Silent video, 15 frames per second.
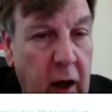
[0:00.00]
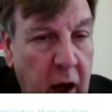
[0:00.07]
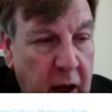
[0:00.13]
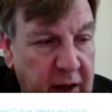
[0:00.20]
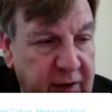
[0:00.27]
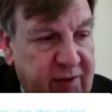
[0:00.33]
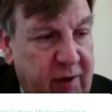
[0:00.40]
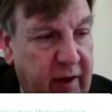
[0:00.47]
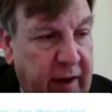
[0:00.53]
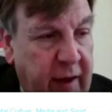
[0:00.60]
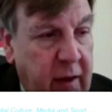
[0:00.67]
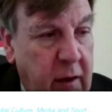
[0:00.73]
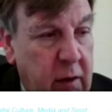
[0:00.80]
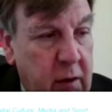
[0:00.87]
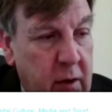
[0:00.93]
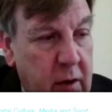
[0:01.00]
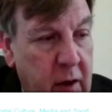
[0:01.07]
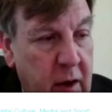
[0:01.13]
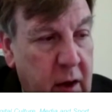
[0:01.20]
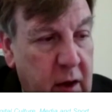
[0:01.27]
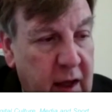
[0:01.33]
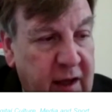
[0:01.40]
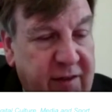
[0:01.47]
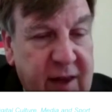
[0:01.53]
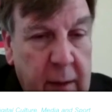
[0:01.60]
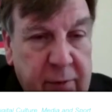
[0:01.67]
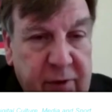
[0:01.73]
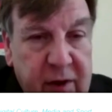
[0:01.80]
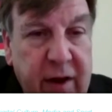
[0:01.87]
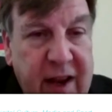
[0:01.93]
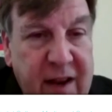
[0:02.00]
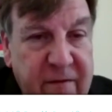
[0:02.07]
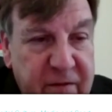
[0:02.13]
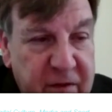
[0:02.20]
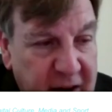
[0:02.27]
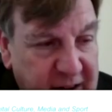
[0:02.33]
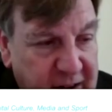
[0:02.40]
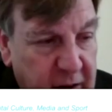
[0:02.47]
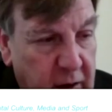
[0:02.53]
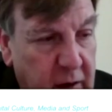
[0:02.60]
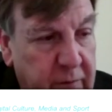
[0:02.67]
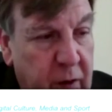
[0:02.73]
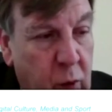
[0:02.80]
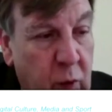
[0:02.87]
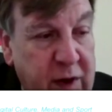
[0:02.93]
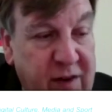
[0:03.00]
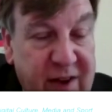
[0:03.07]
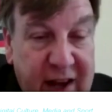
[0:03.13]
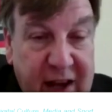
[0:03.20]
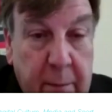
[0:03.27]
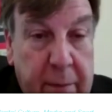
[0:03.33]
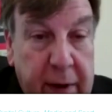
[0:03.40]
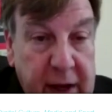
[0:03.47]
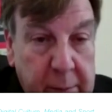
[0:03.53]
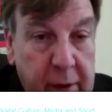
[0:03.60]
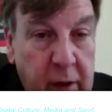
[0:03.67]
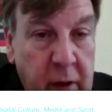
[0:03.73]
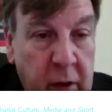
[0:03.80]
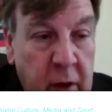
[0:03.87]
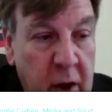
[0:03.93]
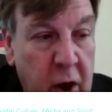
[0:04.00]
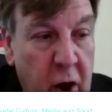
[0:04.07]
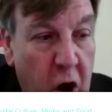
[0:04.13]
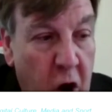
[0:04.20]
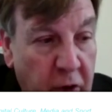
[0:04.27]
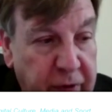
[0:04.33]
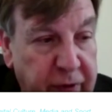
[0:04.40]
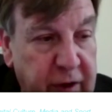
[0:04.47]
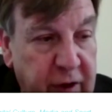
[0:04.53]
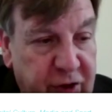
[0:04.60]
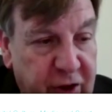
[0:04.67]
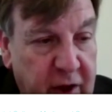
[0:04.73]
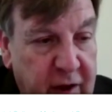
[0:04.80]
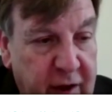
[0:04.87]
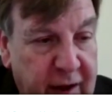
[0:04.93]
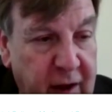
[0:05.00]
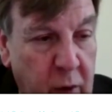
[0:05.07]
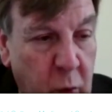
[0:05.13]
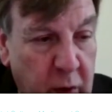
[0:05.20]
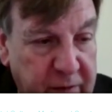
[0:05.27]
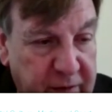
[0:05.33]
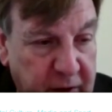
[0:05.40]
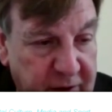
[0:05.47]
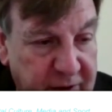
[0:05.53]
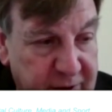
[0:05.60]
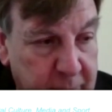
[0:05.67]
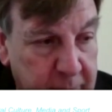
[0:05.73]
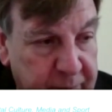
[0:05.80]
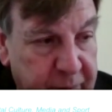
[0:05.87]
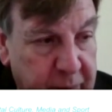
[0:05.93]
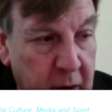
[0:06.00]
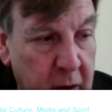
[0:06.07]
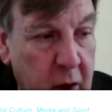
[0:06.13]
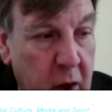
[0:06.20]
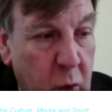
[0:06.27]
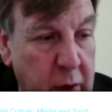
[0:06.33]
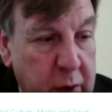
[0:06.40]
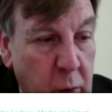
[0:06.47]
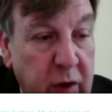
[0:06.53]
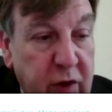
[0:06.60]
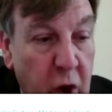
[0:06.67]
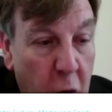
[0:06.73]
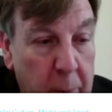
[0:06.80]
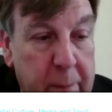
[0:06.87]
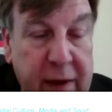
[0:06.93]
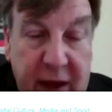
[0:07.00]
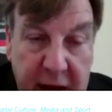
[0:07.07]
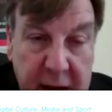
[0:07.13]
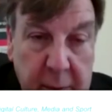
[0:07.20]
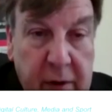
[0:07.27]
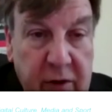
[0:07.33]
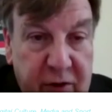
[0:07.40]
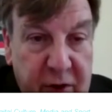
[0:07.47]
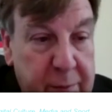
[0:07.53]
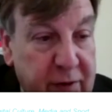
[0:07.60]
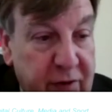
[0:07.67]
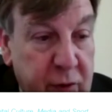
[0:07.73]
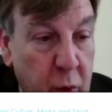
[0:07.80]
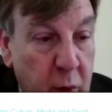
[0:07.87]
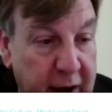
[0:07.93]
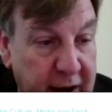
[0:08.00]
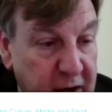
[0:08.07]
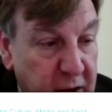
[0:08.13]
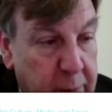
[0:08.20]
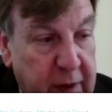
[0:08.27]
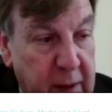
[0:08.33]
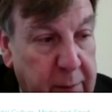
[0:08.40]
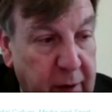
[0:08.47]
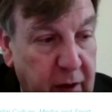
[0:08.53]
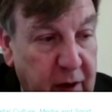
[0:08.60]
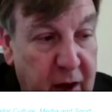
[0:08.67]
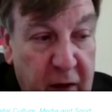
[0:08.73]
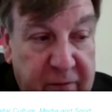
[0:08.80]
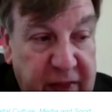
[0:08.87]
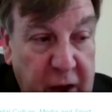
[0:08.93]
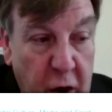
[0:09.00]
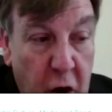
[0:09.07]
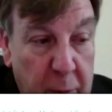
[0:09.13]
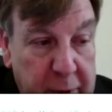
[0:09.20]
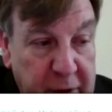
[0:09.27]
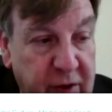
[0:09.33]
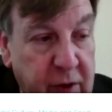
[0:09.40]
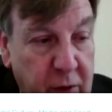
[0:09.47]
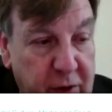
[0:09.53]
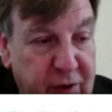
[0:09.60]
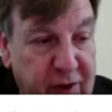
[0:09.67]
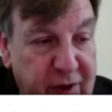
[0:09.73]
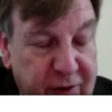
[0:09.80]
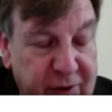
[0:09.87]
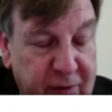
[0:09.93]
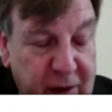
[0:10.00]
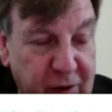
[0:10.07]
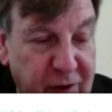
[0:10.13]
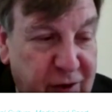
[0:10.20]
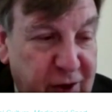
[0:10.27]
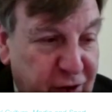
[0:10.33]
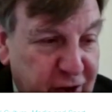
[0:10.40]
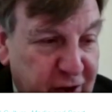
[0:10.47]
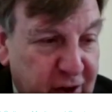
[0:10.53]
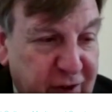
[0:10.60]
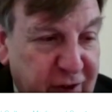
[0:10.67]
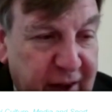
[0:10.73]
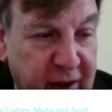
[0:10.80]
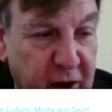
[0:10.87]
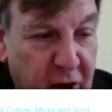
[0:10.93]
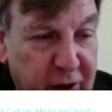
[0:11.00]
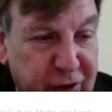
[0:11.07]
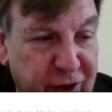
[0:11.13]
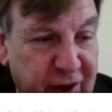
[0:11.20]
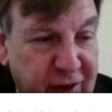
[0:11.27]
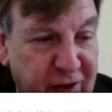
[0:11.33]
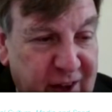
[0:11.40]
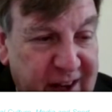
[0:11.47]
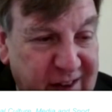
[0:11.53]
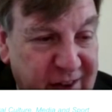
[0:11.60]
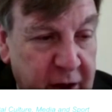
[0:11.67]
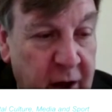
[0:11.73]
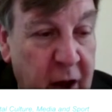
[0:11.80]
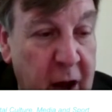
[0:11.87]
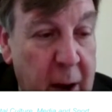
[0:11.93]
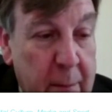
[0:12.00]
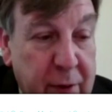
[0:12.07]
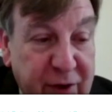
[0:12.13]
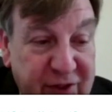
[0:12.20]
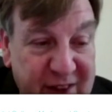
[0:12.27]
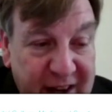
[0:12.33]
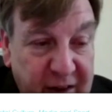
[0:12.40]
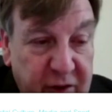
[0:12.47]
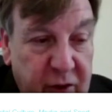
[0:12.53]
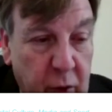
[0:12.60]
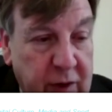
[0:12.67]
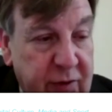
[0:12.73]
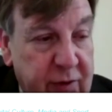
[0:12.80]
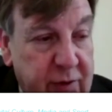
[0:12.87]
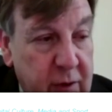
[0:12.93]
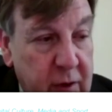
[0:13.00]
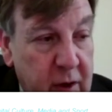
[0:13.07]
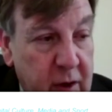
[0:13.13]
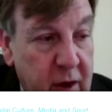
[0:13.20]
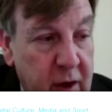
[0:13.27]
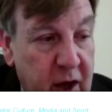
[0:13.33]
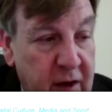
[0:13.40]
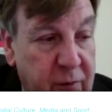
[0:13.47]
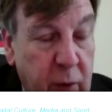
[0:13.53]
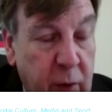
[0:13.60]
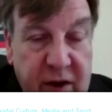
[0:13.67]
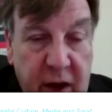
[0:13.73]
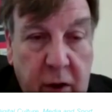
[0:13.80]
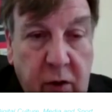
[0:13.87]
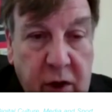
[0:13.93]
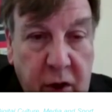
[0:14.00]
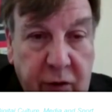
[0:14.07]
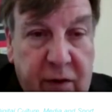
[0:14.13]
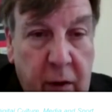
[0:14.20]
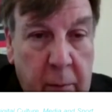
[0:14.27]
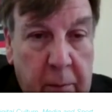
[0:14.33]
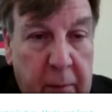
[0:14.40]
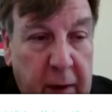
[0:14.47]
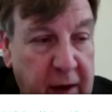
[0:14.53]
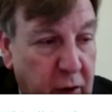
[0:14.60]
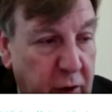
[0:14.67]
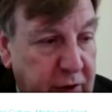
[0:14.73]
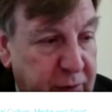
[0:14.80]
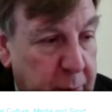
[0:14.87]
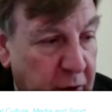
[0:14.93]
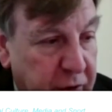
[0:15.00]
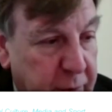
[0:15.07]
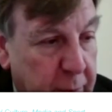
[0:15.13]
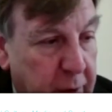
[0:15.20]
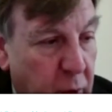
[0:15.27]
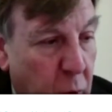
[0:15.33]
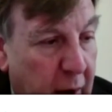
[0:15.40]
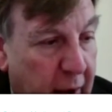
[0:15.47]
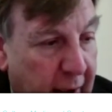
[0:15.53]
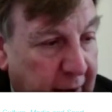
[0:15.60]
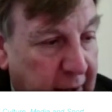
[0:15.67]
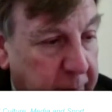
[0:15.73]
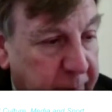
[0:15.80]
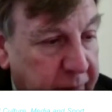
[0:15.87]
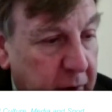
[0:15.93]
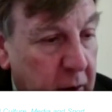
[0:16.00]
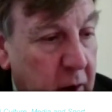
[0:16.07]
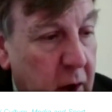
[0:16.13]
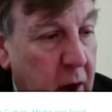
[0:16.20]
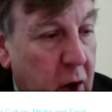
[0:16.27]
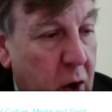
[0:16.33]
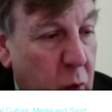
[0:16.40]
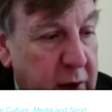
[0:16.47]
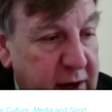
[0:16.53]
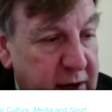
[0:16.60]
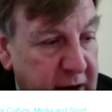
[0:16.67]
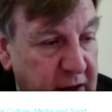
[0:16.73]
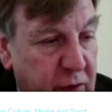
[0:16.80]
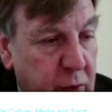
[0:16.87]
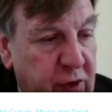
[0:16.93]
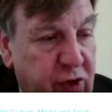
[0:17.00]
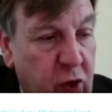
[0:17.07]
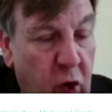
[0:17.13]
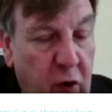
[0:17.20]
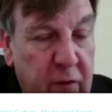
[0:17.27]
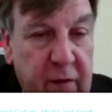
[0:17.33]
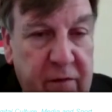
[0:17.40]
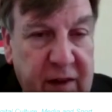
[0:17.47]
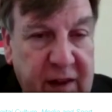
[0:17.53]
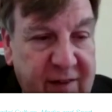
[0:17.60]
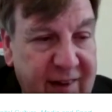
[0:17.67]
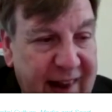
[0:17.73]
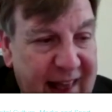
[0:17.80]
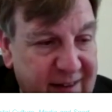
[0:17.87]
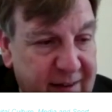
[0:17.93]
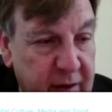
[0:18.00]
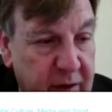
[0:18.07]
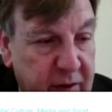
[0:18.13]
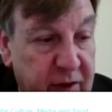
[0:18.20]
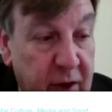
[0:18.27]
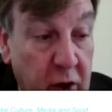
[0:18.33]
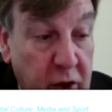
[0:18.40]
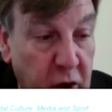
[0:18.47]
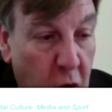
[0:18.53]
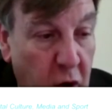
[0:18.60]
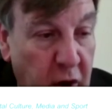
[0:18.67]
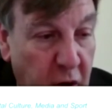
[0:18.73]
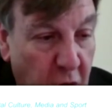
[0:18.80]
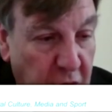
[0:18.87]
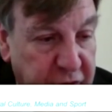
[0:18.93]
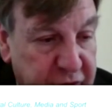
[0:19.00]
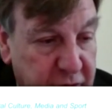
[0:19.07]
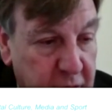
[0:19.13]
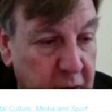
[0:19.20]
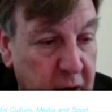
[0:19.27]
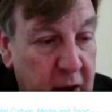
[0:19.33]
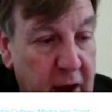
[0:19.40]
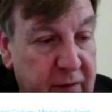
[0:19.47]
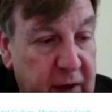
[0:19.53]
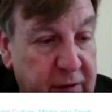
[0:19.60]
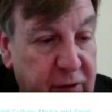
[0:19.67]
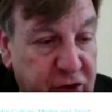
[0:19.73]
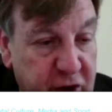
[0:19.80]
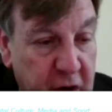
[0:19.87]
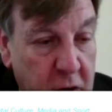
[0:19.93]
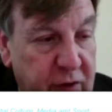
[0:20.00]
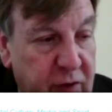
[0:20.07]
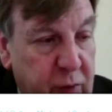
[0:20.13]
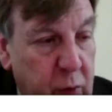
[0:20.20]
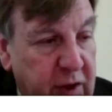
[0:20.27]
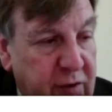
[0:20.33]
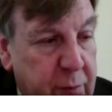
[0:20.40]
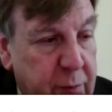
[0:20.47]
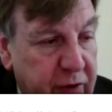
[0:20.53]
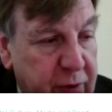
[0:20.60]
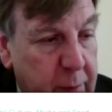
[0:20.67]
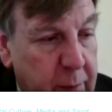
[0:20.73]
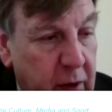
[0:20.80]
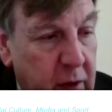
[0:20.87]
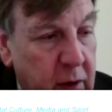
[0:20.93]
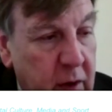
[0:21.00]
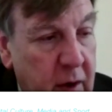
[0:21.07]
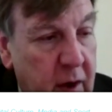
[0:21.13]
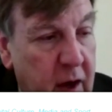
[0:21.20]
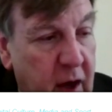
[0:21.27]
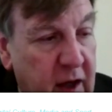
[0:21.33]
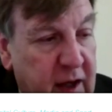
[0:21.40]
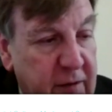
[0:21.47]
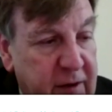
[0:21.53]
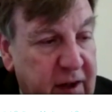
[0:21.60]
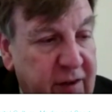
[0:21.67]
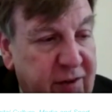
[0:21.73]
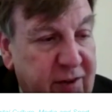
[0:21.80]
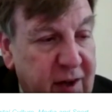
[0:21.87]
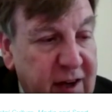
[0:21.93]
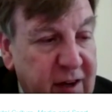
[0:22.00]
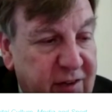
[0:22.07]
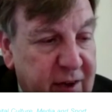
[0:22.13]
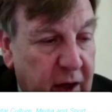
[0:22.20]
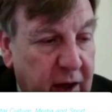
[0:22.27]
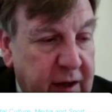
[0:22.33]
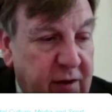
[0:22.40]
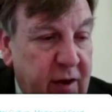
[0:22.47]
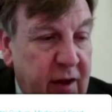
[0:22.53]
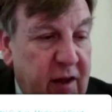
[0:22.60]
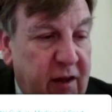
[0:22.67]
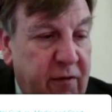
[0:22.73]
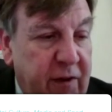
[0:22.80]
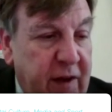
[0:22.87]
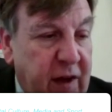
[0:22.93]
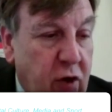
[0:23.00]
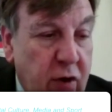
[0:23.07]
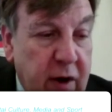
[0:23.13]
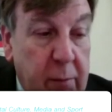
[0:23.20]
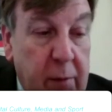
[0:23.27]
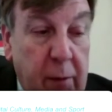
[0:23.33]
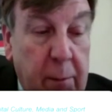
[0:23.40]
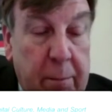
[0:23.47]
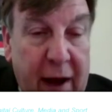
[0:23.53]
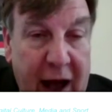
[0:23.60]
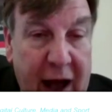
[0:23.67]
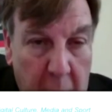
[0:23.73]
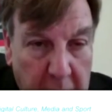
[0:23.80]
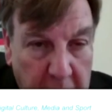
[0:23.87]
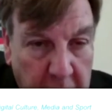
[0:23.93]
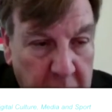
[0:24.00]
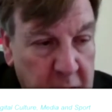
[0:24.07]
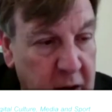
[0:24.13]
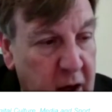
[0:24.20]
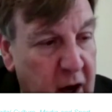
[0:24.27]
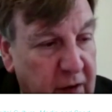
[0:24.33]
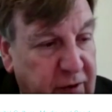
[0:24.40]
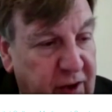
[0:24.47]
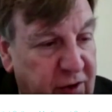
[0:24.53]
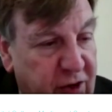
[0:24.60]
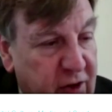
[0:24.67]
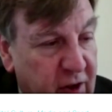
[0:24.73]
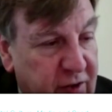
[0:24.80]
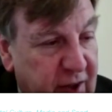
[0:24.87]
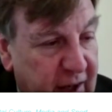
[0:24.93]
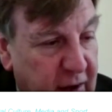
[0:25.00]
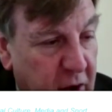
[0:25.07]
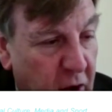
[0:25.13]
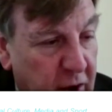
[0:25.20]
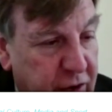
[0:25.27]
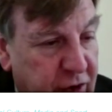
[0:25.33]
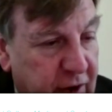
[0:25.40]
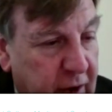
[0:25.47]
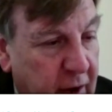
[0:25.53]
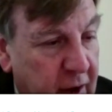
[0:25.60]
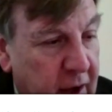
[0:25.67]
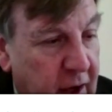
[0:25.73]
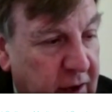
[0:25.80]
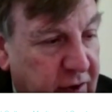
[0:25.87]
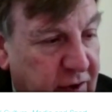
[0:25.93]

And lastly, it's absolutely vital that we take people on the journey with us. We will not be able to persuade people of the opportunities that digital technology and data present to us if we don't use them in a responsible way. We need to ensure that these lessons are not lost. They've shown us what is possible and given us an insight into the incredible power of digital technology